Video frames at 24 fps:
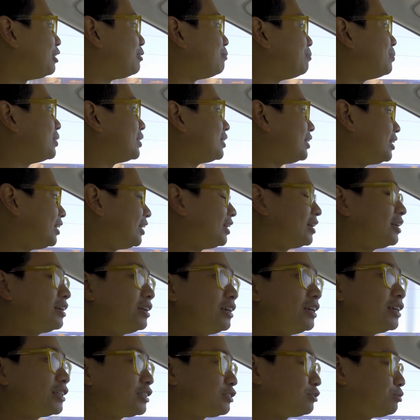But here,
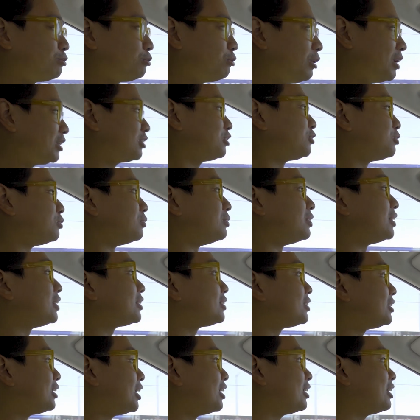it's well-tuned.
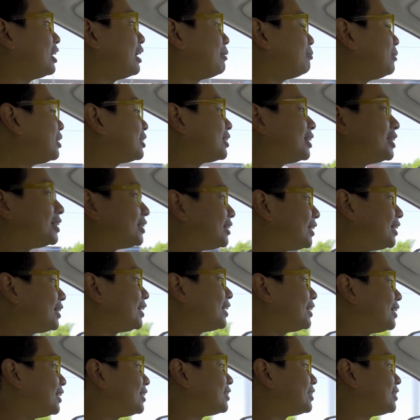It's not, I'm not gonna say that